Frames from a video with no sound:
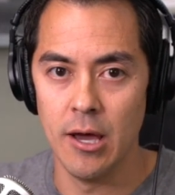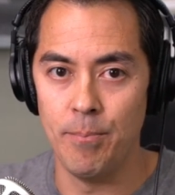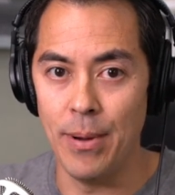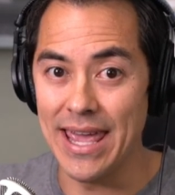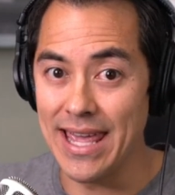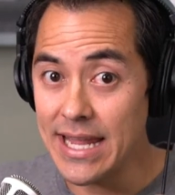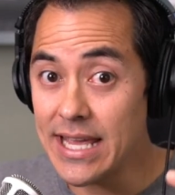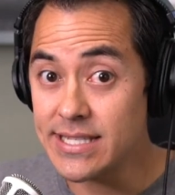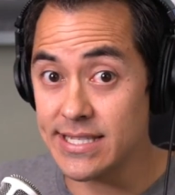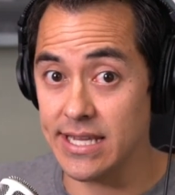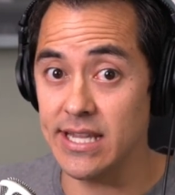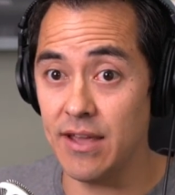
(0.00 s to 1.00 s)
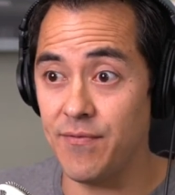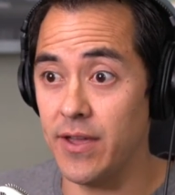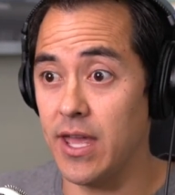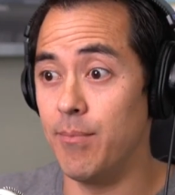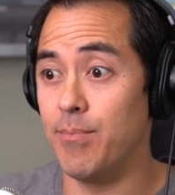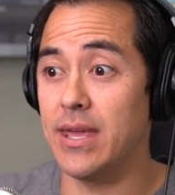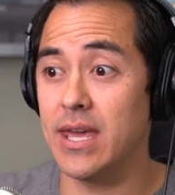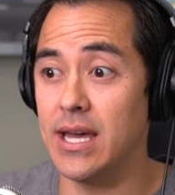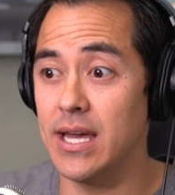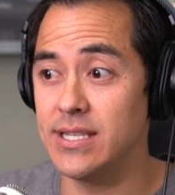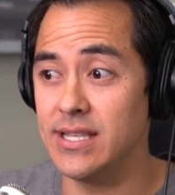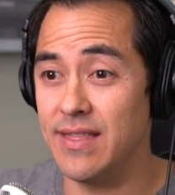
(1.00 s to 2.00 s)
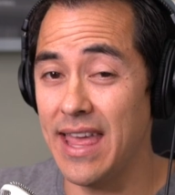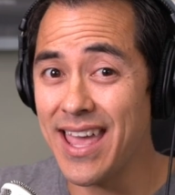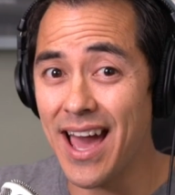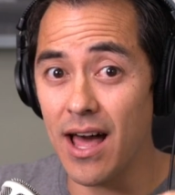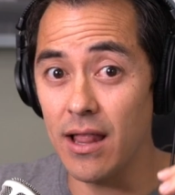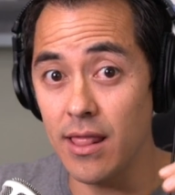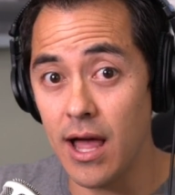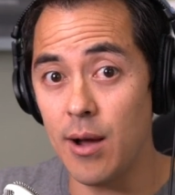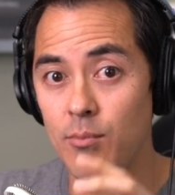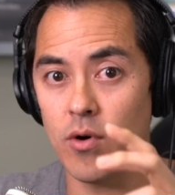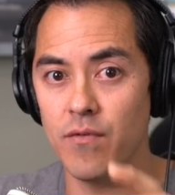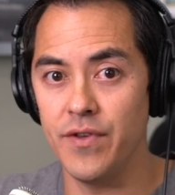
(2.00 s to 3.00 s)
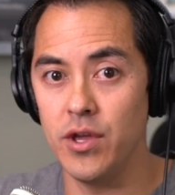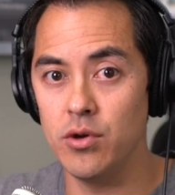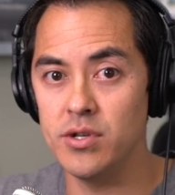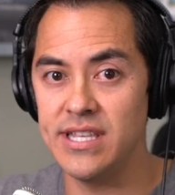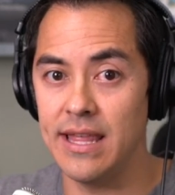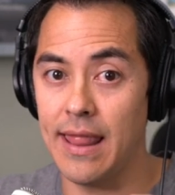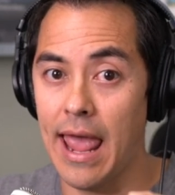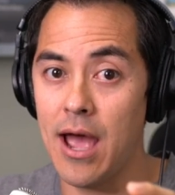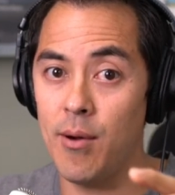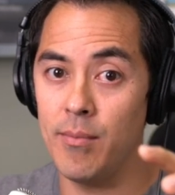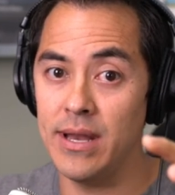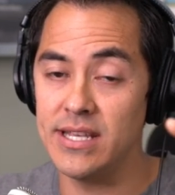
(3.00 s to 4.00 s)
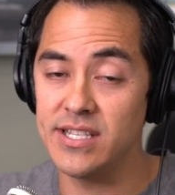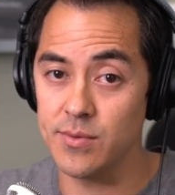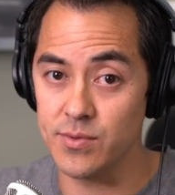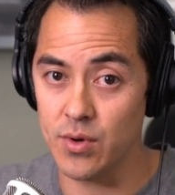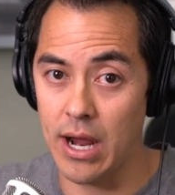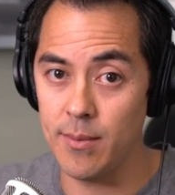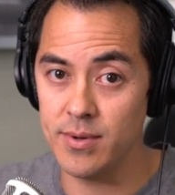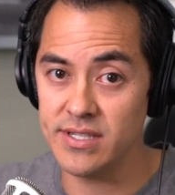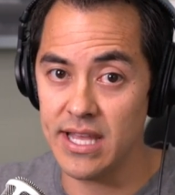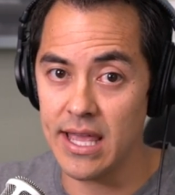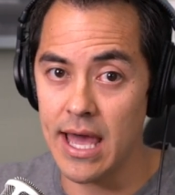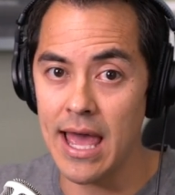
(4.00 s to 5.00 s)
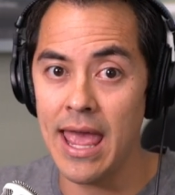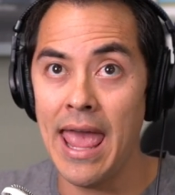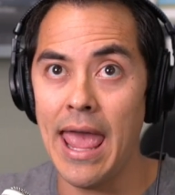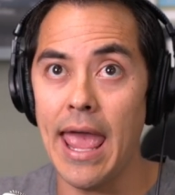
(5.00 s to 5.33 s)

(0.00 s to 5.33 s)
But it is significant because they got a lot more views than how many subscribers they got,